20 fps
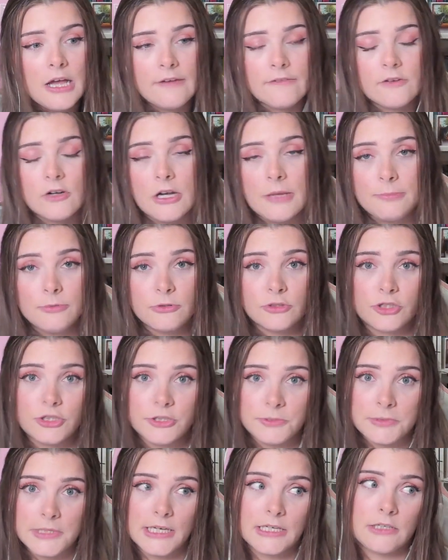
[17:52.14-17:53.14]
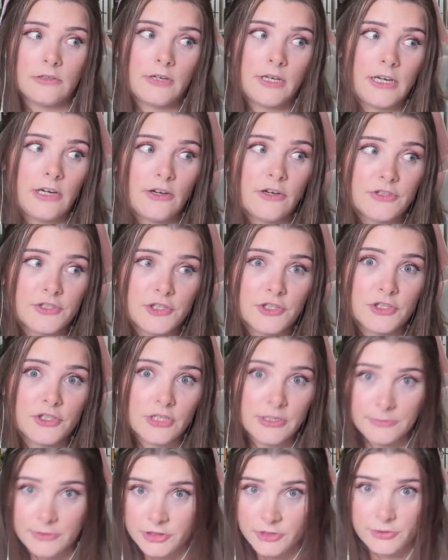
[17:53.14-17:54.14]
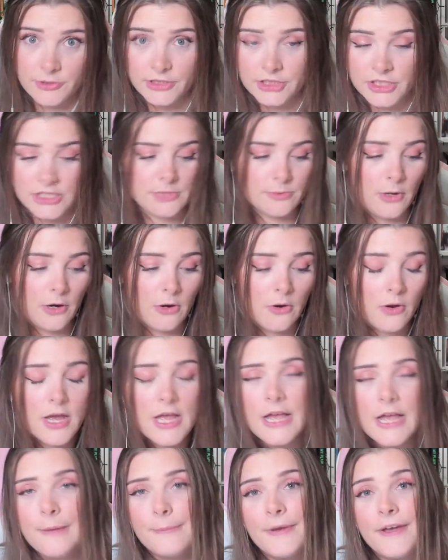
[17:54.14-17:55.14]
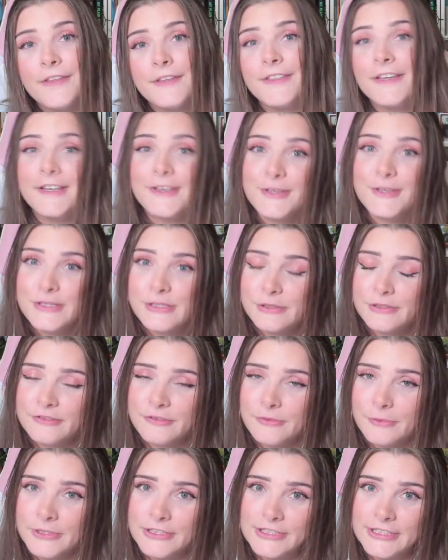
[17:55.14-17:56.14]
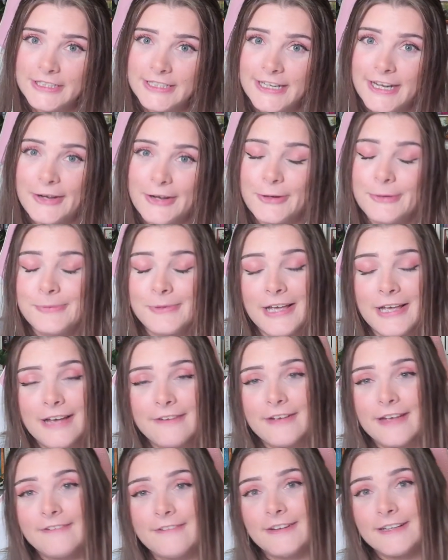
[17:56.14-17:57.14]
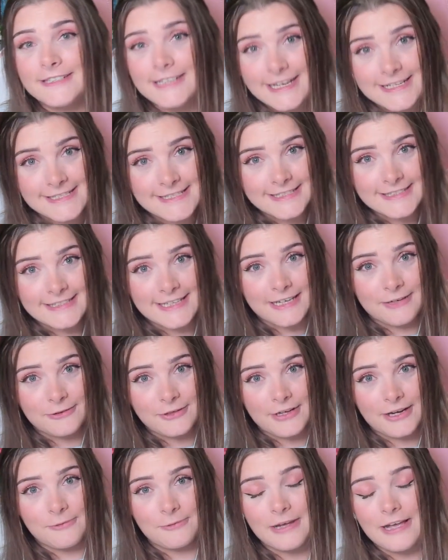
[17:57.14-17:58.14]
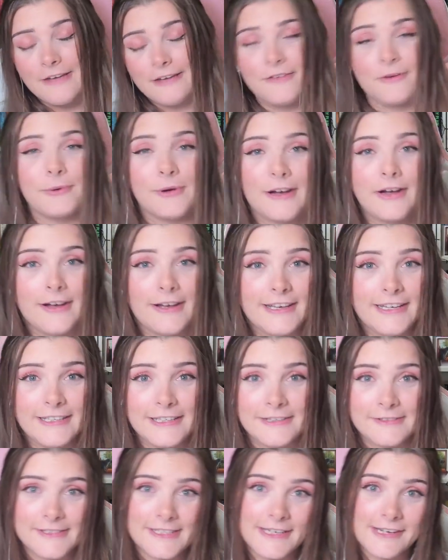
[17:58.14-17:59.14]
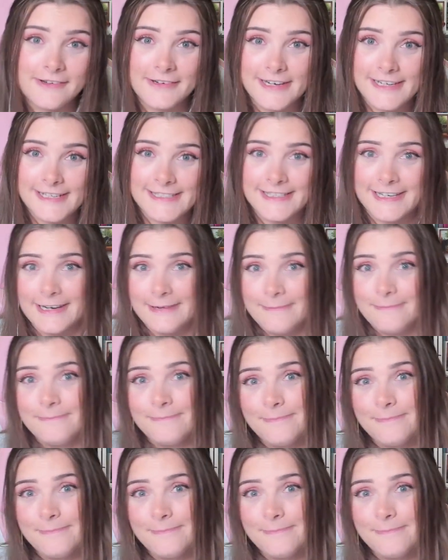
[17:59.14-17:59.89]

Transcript: I've got a BookTube channel, and I also stream on Twitch as well. But thank you so much for watching. I hope you have a fantastic day or night wherever you are, and I'll see you all next time.